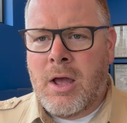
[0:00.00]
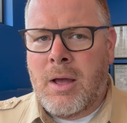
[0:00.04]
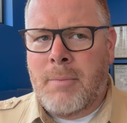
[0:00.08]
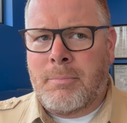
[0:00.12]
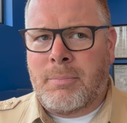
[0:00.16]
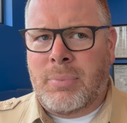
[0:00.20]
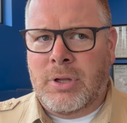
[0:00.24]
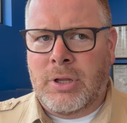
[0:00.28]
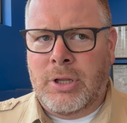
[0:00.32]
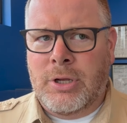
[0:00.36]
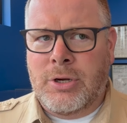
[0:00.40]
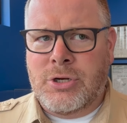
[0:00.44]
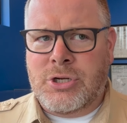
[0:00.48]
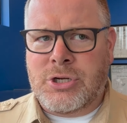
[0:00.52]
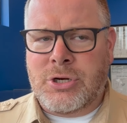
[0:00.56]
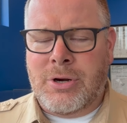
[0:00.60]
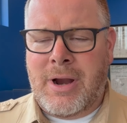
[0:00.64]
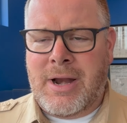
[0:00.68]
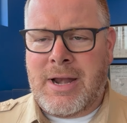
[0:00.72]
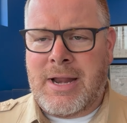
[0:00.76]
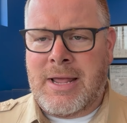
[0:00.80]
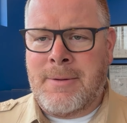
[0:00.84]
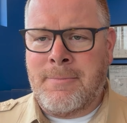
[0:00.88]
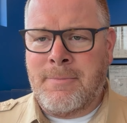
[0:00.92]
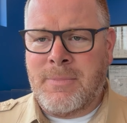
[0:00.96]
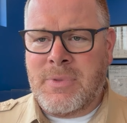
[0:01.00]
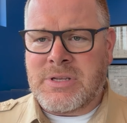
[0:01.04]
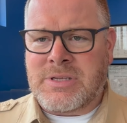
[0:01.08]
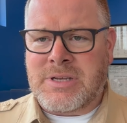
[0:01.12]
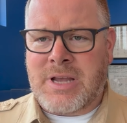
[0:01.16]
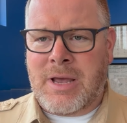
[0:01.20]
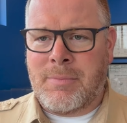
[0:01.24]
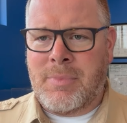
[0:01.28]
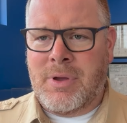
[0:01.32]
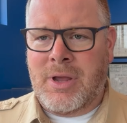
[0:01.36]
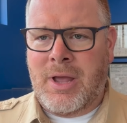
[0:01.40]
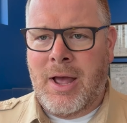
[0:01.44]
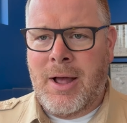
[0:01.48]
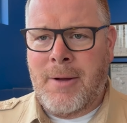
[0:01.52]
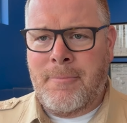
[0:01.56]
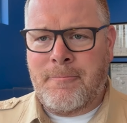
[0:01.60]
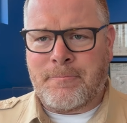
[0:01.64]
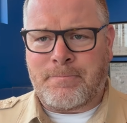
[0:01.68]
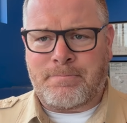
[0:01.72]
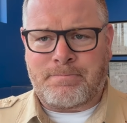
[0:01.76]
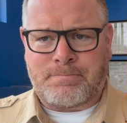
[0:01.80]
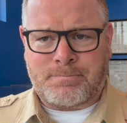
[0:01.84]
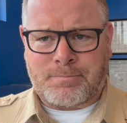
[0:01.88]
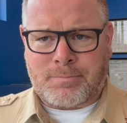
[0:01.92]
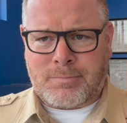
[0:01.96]
Baloo training is coming
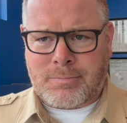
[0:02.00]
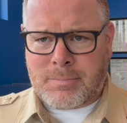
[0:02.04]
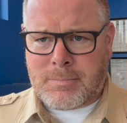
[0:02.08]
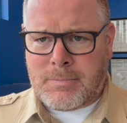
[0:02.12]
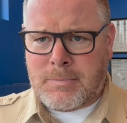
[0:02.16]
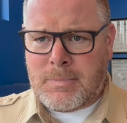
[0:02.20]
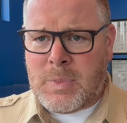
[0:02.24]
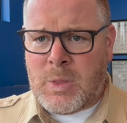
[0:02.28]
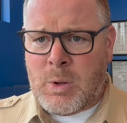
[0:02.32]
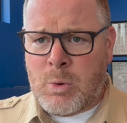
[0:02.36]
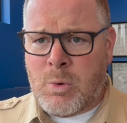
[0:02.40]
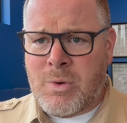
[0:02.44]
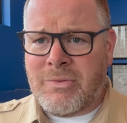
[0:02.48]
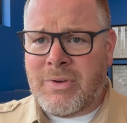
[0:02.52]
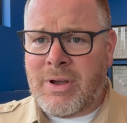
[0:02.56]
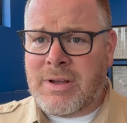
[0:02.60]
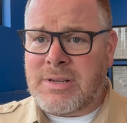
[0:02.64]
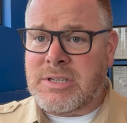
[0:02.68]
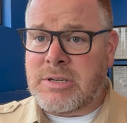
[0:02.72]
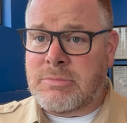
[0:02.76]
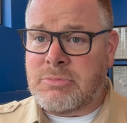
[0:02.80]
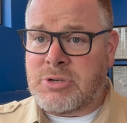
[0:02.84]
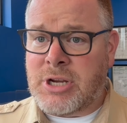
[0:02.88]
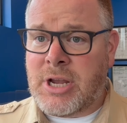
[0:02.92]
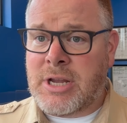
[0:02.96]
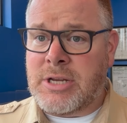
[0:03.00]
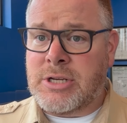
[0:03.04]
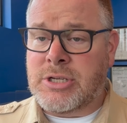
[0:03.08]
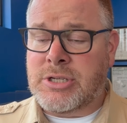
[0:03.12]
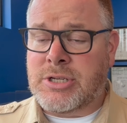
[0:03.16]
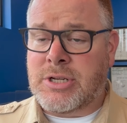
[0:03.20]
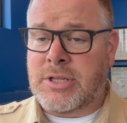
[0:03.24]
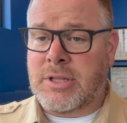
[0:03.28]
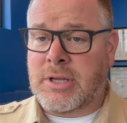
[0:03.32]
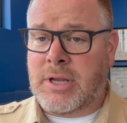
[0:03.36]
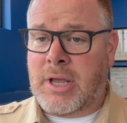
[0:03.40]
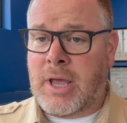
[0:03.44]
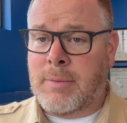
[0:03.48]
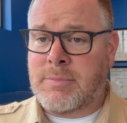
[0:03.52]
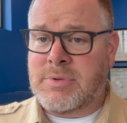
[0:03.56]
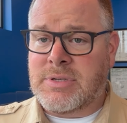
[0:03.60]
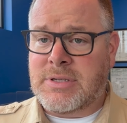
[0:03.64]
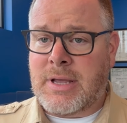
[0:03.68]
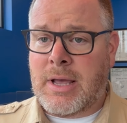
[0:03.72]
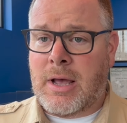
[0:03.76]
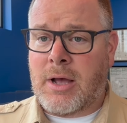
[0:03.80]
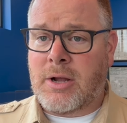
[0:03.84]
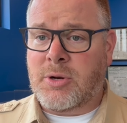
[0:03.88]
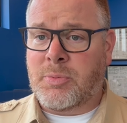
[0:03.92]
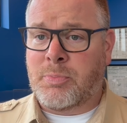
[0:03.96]
up. We've got some changes to the Cub
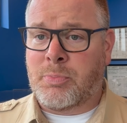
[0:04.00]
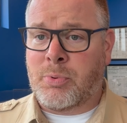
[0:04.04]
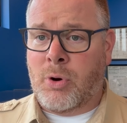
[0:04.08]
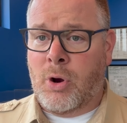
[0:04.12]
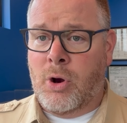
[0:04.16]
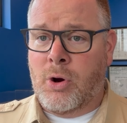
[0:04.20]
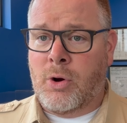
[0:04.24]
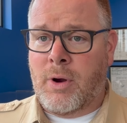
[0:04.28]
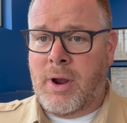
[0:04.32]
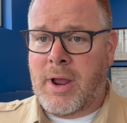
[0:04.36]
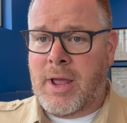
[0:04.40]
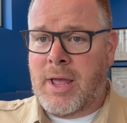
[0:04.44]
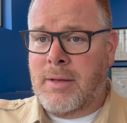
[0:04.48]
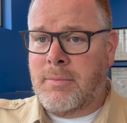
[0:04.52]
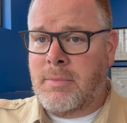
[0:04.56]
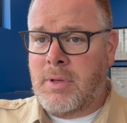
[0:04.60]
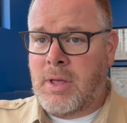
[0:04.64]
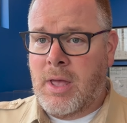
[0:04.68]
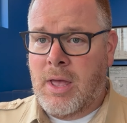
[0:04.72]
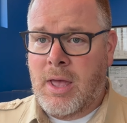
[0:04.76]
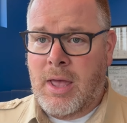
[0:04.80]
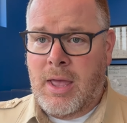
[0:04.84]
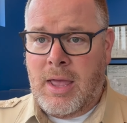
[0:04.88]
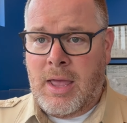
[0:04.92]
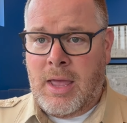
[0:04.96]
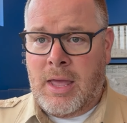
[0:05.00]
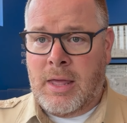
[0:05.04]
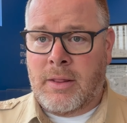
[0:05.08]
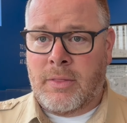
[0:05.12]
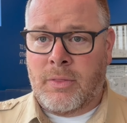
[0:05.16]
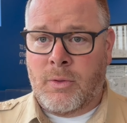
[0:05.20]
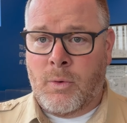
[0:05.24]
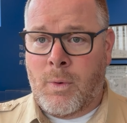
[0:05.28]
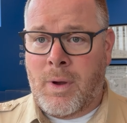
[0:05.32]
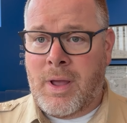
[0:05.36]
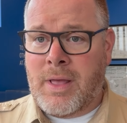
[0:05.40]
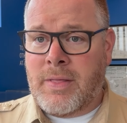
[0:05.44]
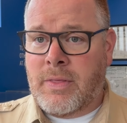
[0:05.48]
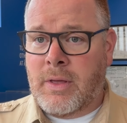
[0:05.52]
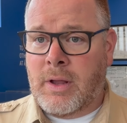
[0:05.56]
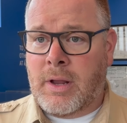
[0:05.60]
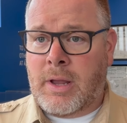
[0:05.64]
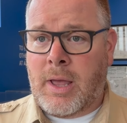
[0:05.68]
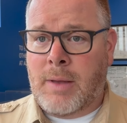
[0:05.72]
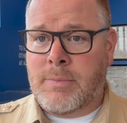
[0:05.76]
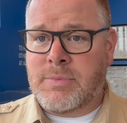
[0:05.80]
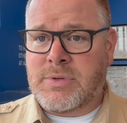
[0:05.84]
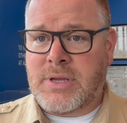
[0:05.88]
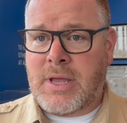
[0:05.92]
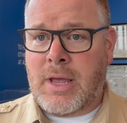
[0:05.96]
Scout program and the way that
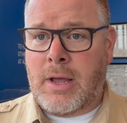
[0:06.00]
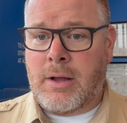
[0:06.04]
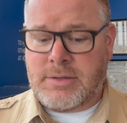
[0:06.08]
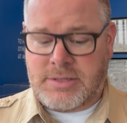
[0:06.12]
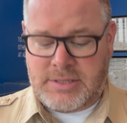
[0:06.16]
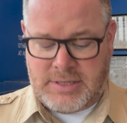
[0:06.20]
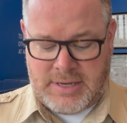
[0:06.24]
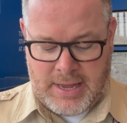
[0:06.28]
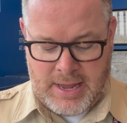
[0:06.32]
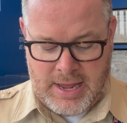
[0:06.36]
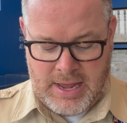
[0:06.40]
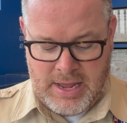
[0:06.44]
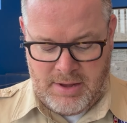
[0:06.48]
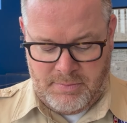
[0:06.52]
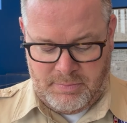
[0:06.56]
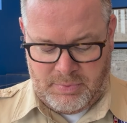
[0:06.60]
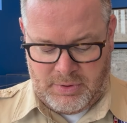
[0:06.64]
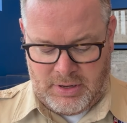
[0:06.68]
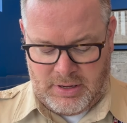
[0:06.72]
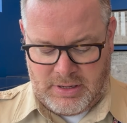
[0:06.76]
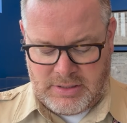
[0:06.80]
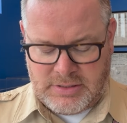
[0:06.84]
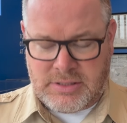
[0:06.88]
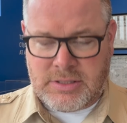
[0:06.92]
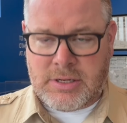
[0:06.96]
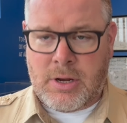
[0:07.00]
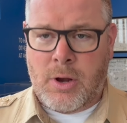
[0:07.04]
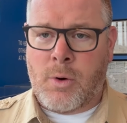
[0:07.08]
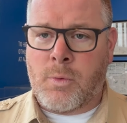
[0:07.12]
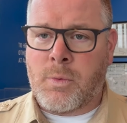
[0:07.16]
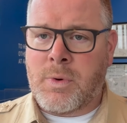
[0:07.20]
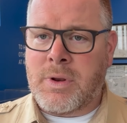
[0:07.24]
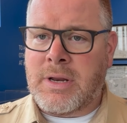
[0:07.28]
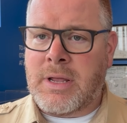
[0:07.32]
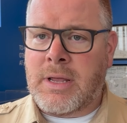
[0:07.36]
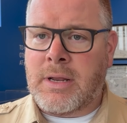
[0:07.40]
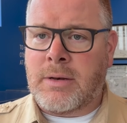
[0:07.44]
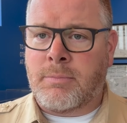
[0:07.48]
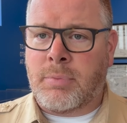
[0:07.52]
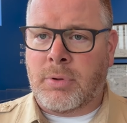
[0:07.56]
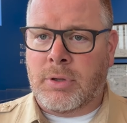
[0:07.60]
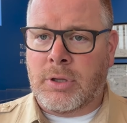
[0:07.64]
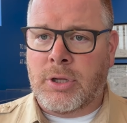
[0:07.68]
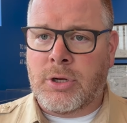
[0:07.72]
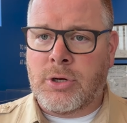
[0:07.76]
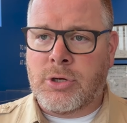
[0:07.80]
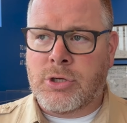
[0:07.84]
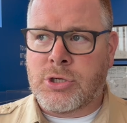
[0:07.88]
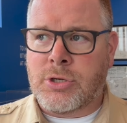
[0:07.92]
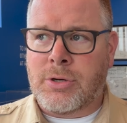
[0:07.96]
Cub Scouts camp. So we need
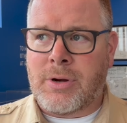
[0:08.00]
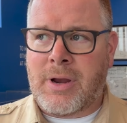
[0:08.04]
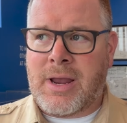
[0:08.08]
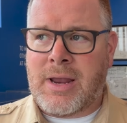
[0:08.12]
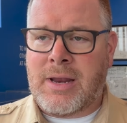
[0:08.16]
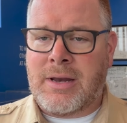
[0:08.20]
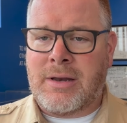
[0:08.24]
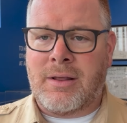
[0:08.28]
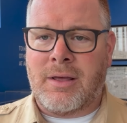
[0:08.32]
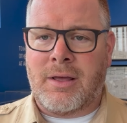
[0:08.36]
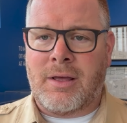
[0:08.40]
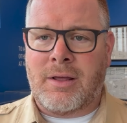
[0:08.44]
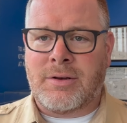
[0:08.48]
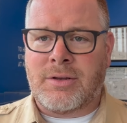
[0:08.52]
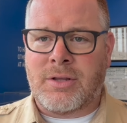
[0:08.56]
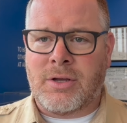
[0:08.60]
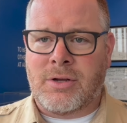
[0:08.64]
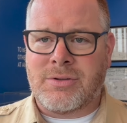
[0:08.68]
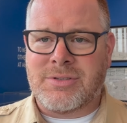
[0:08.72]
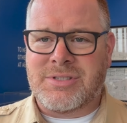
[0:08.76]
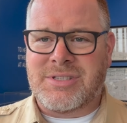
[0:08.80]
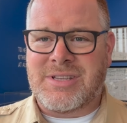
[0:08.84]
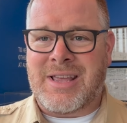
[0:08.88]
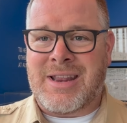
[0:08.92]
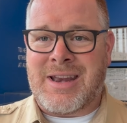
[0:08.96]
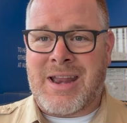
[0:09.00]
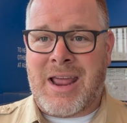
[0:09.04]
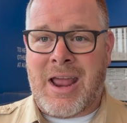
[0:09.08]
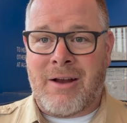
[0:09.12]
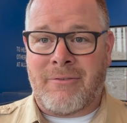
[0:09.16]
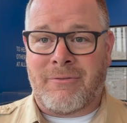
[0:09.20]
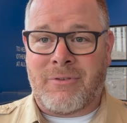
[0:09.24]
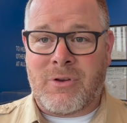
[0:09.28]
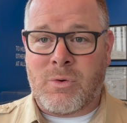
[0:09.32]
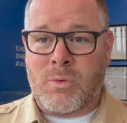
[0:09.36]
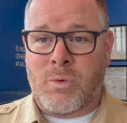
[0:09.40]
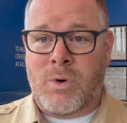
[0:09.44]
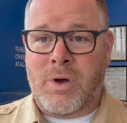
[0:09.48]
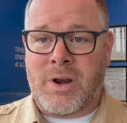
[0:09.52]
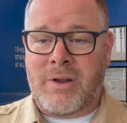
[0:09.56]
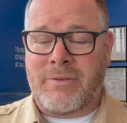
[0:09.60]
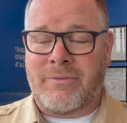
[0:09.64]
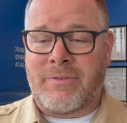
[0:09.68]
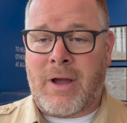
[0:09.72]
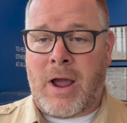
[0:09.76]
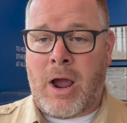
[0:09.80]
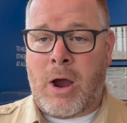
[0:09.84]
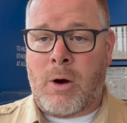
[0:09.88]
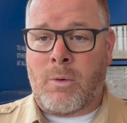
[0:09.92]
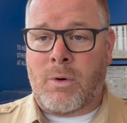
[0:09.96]
Baloo trained adults in every one
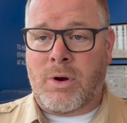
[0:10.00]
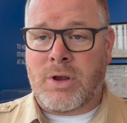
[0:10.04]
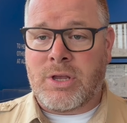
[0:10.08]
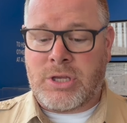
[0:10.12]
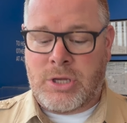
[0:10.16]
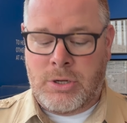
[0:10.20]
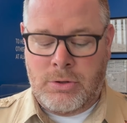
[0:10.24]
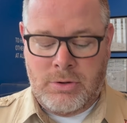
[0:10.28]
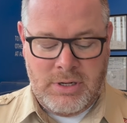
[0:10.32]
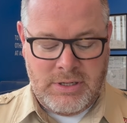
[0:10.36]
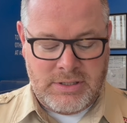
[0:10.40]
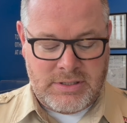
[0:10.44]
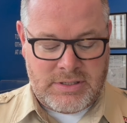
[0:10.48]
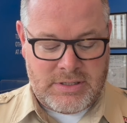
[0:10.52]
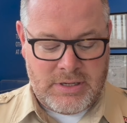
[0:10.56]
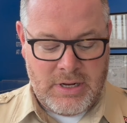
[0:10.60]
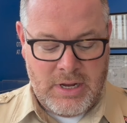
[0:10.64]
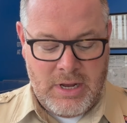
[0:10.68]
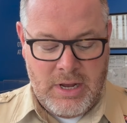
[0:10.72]
of our units.